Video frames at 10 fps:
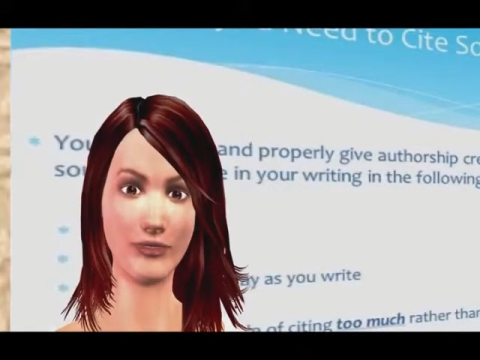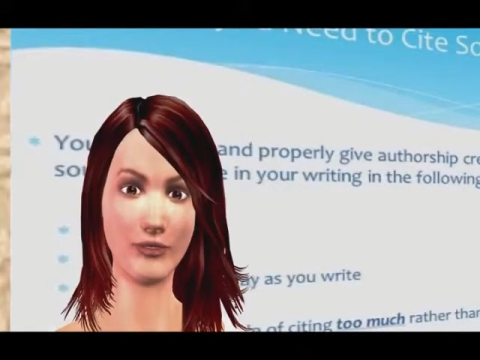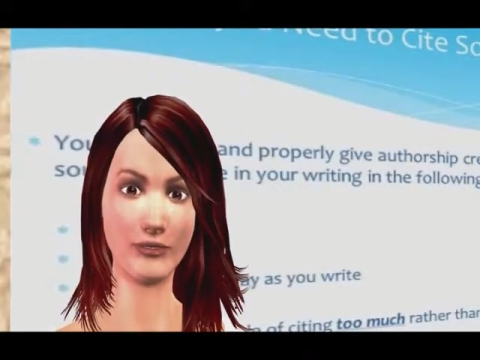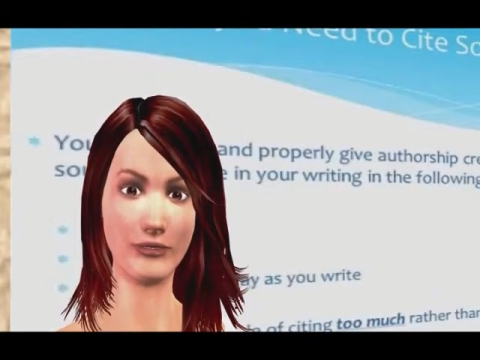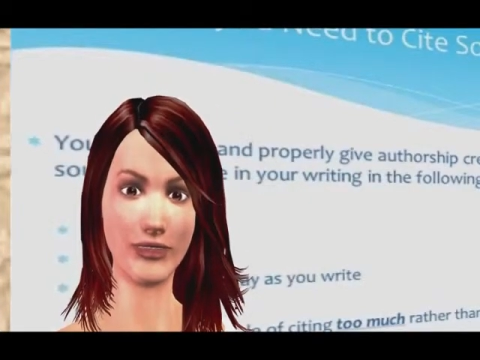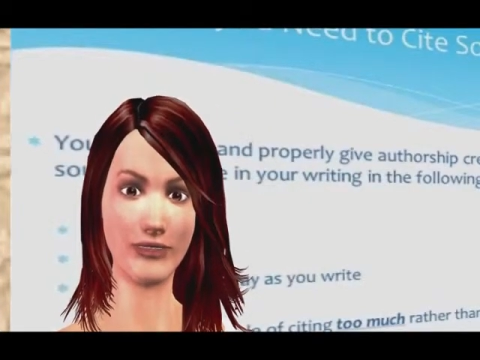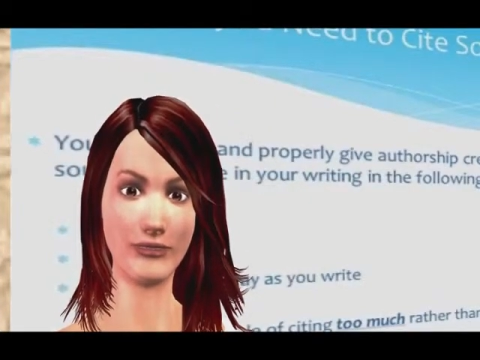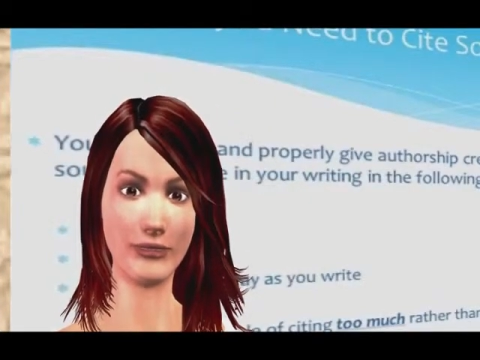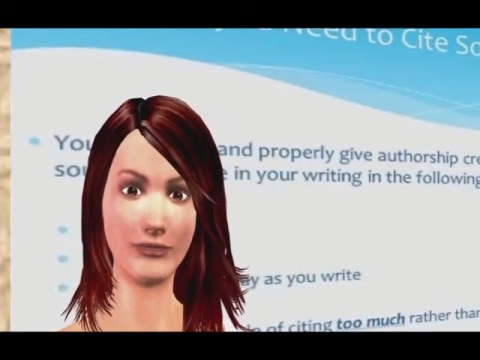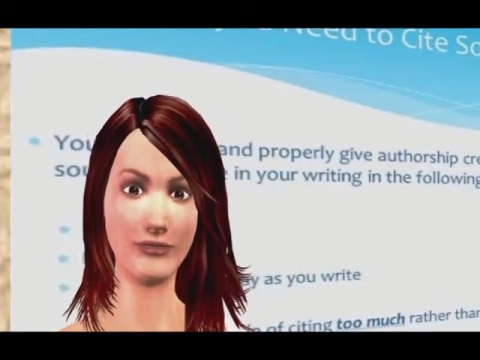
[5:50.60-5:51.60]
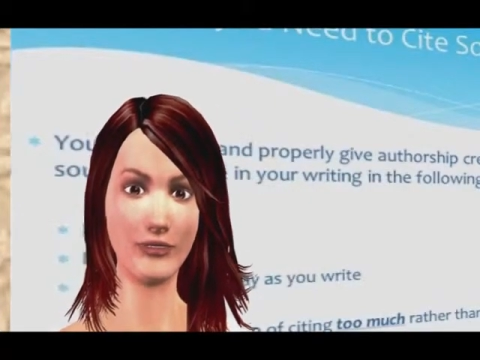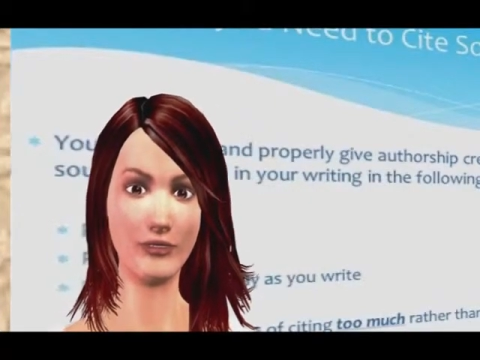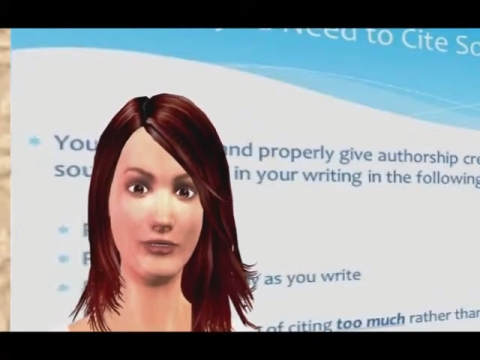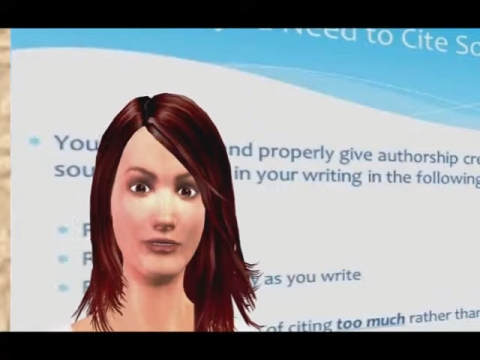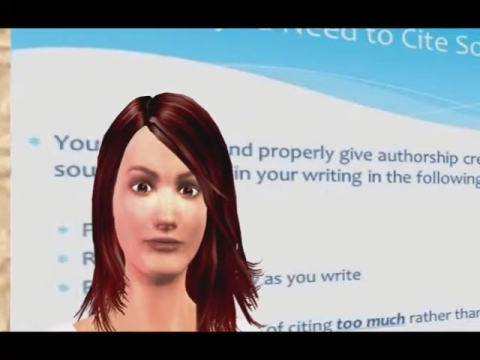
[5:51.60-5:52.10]
as you write your
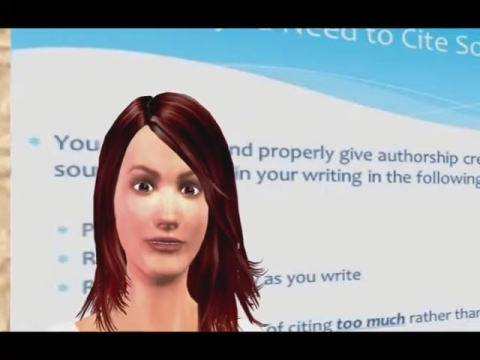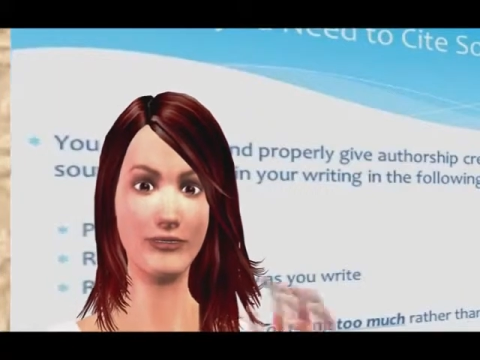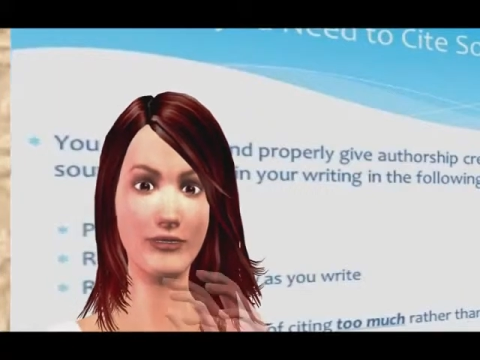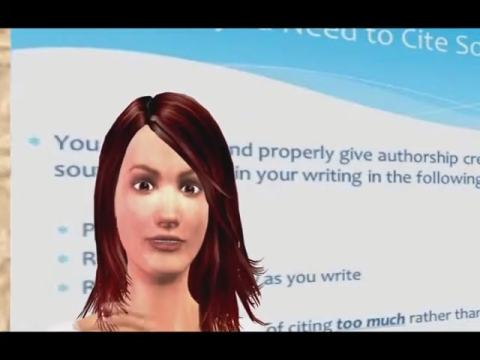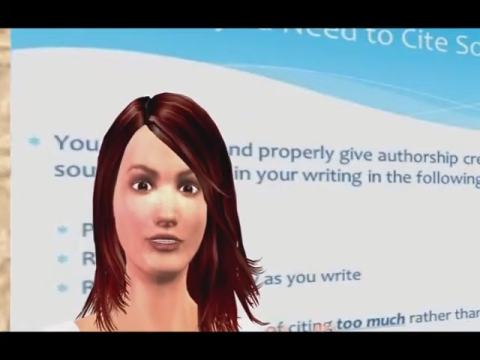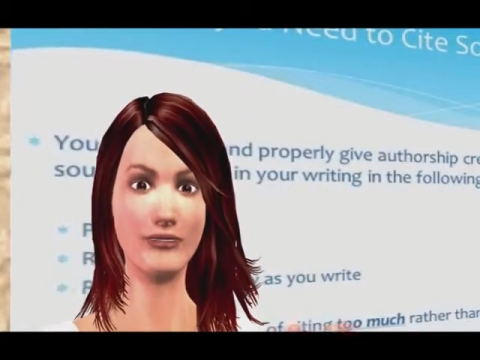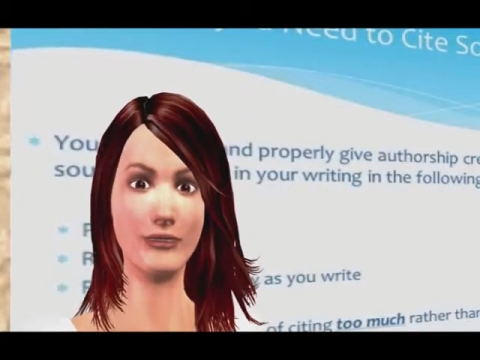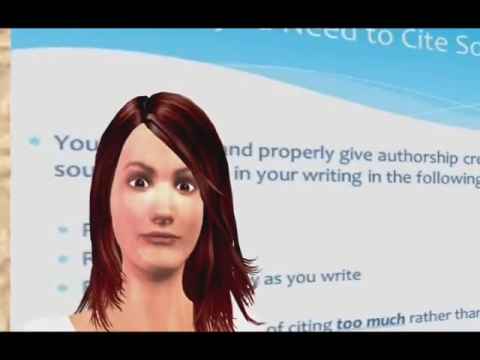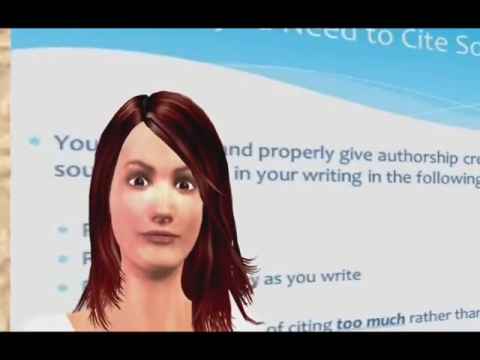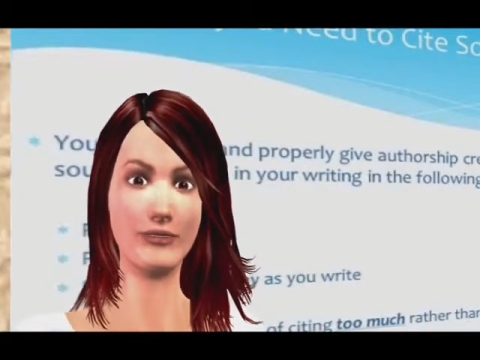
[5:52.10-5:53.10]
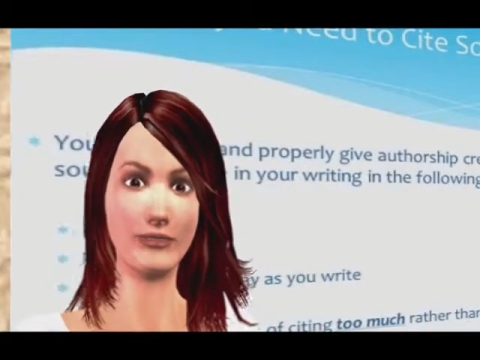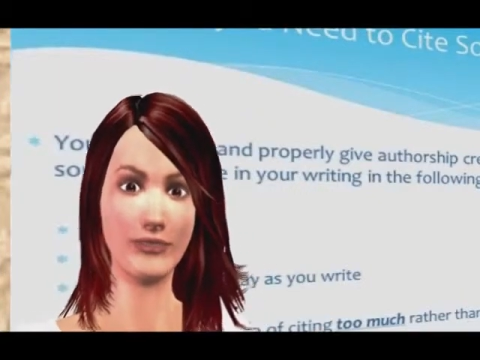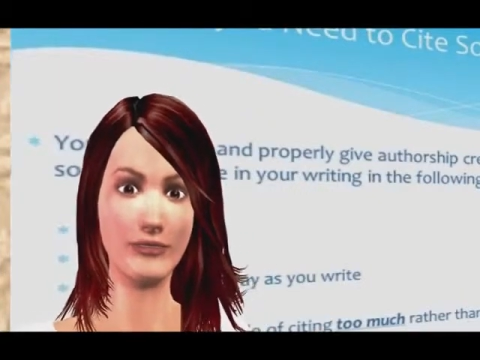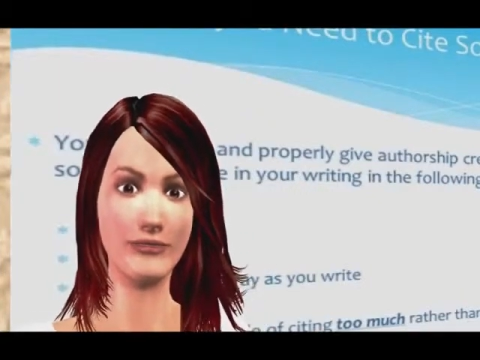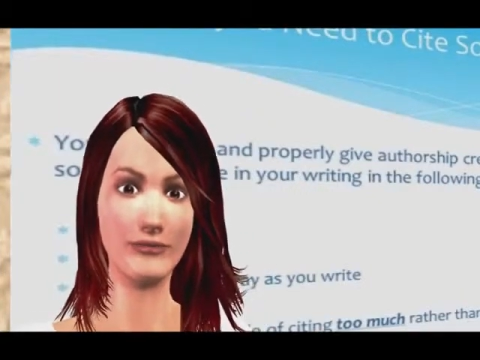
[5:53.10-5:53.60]
own paper, as you come up with your
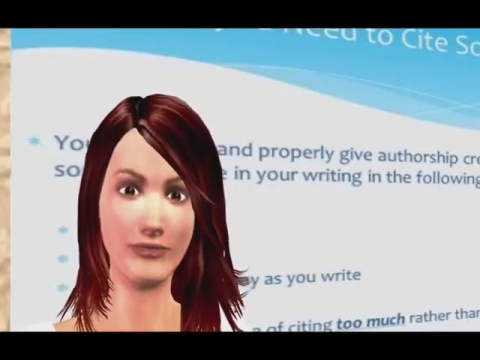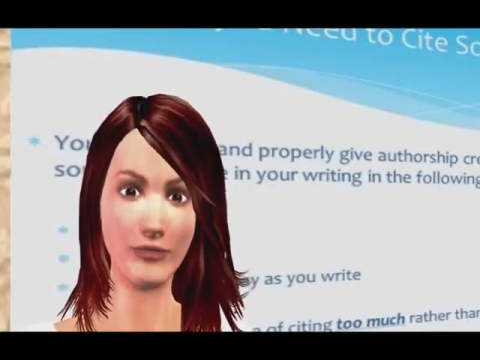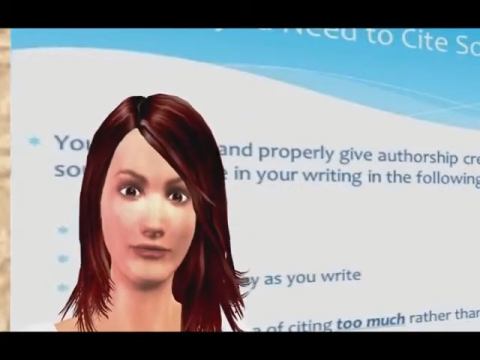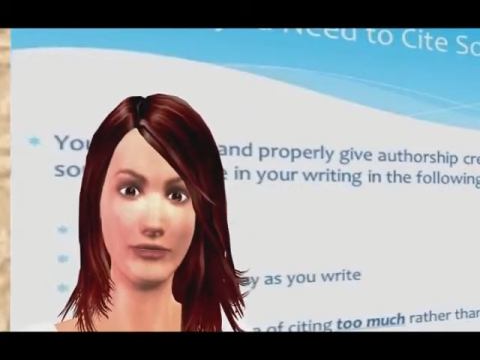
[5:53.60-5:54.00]
own ideas,